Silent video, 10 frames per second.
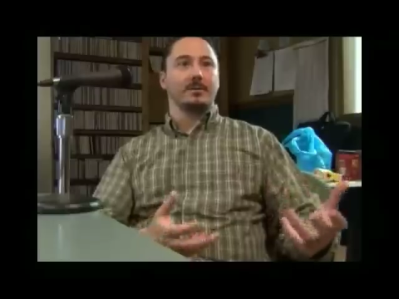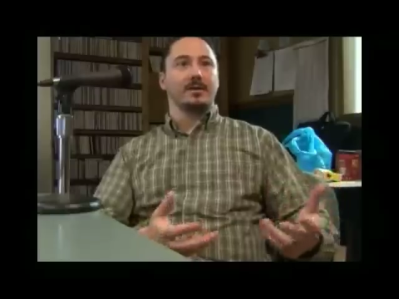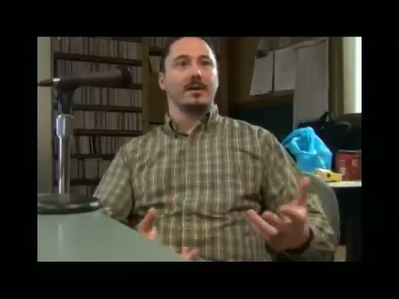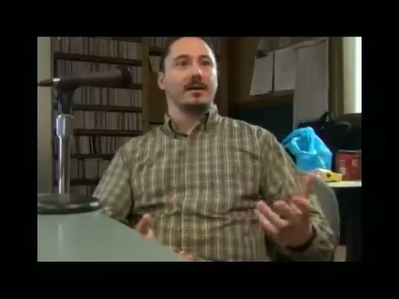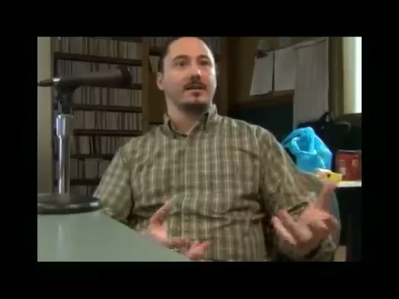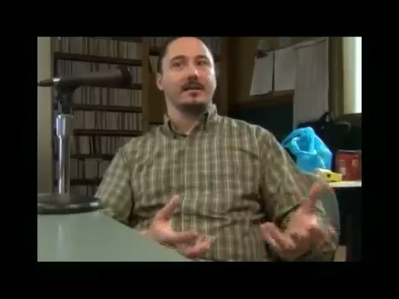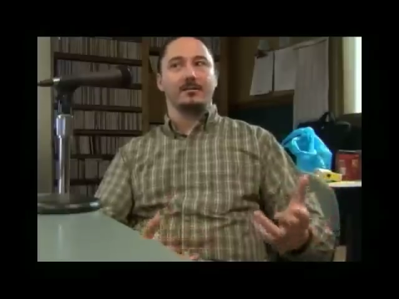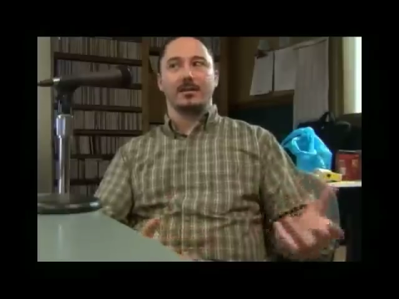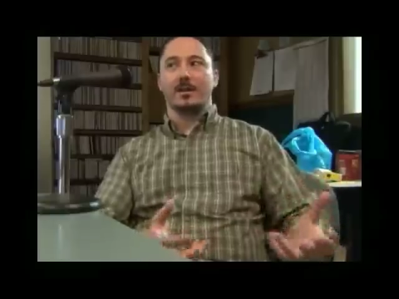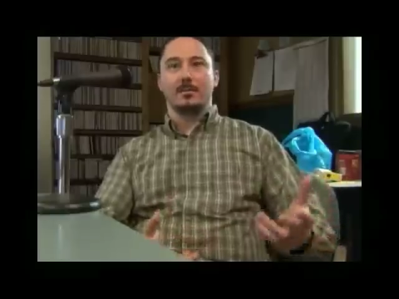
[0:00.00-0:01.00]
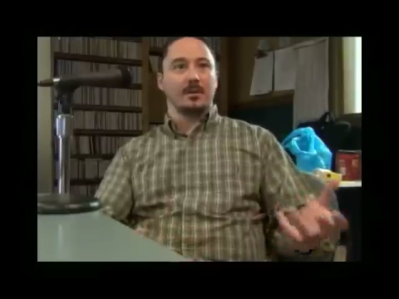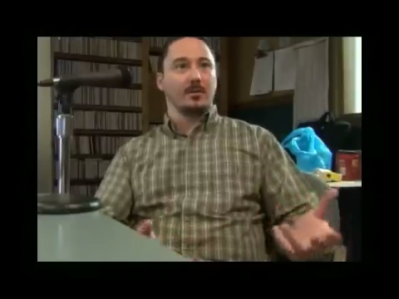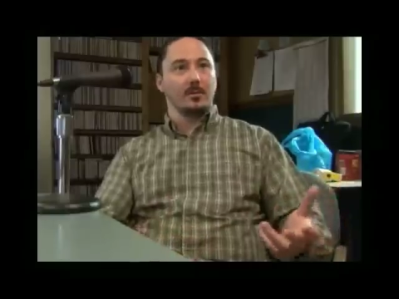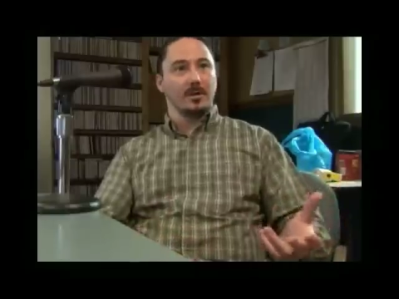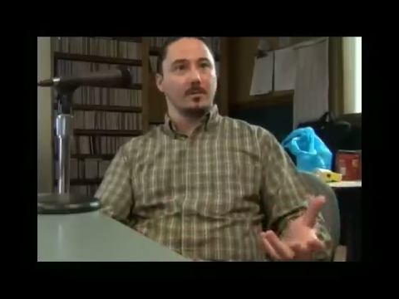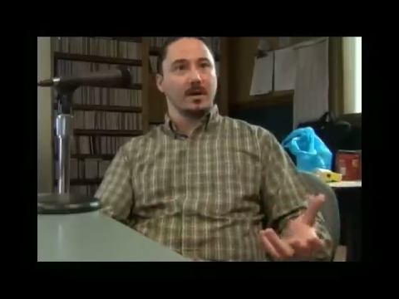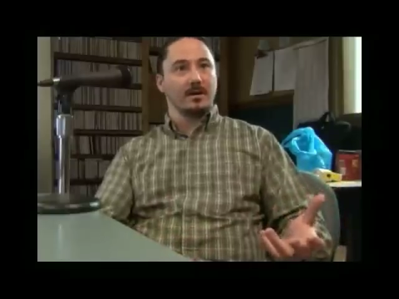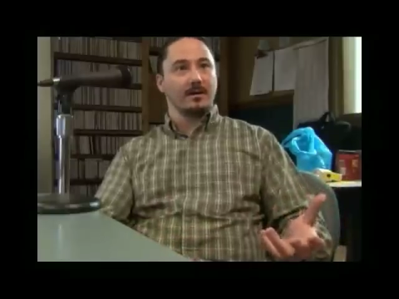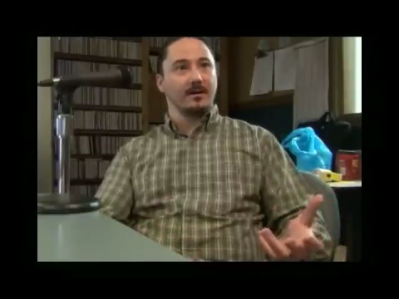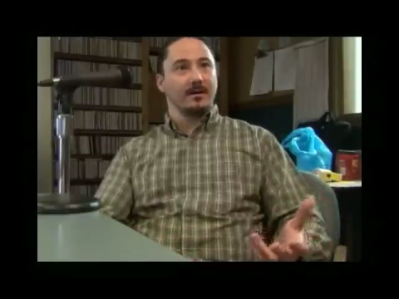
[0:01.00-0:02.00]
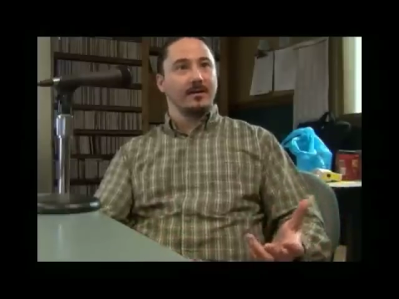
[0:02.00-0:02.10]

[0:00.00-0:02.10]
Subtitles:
you would kind of divvy up a little bit better,